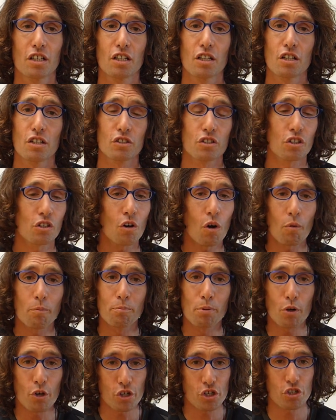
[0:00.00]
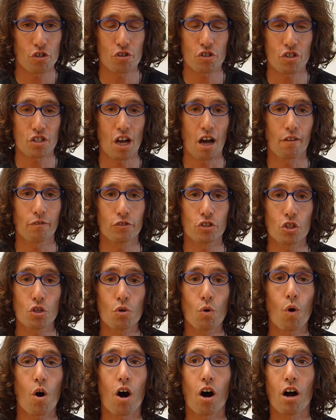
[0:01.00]
So don't push yourself too
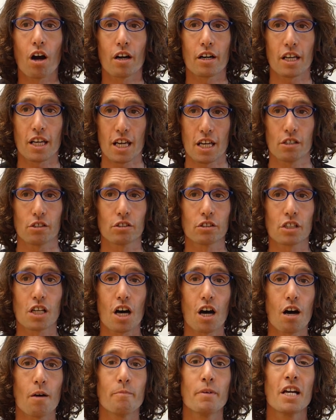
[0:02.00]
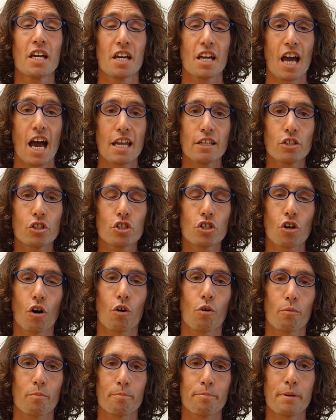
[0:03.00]
hard. It'll come. And
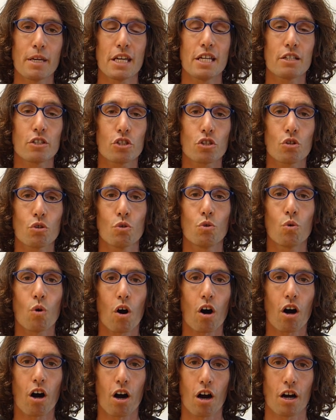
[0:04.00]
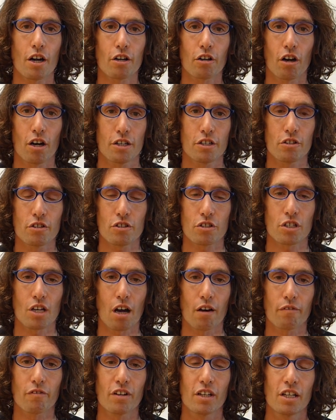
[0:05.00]
don't be too hard on
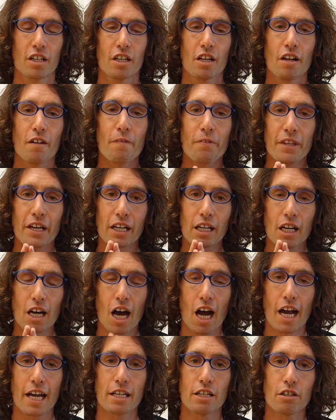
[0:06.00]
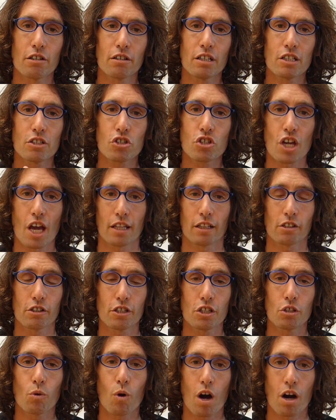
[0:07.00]
yourself. The kinder and gentler
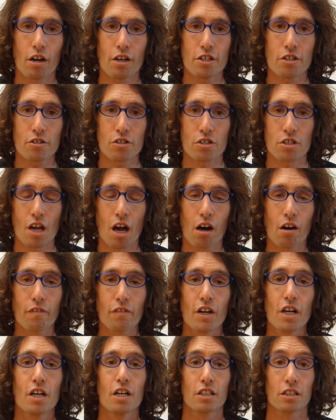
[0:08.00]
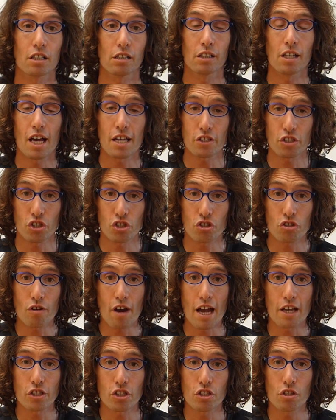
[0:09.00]
you are on yourself, the less
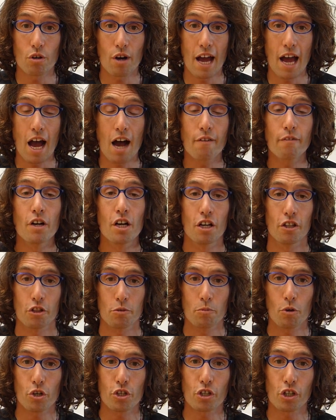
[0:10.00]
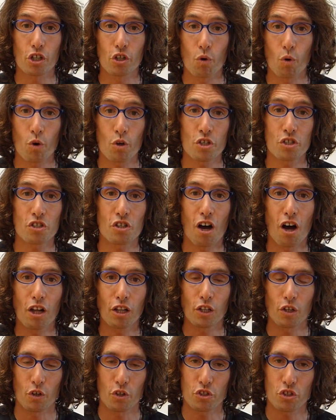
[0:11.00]
stress you have, the more your cortisol
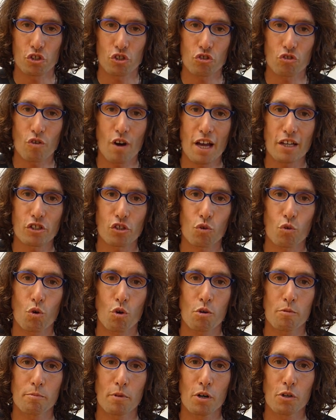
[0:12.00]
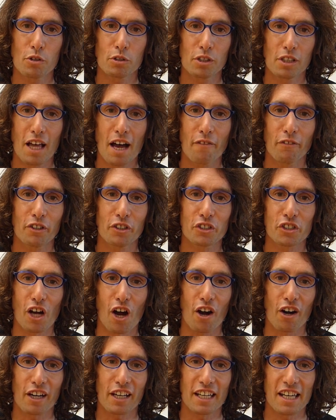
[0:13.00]
or stress hormone levels
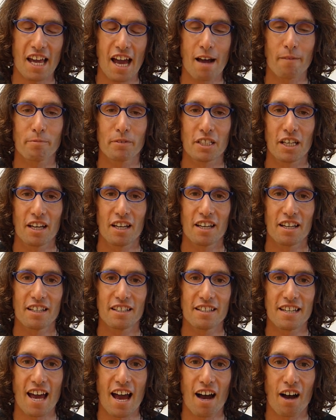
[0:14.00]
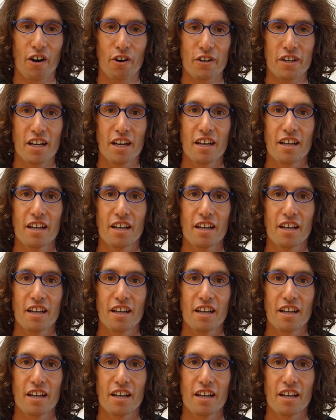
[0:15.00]
are kept down,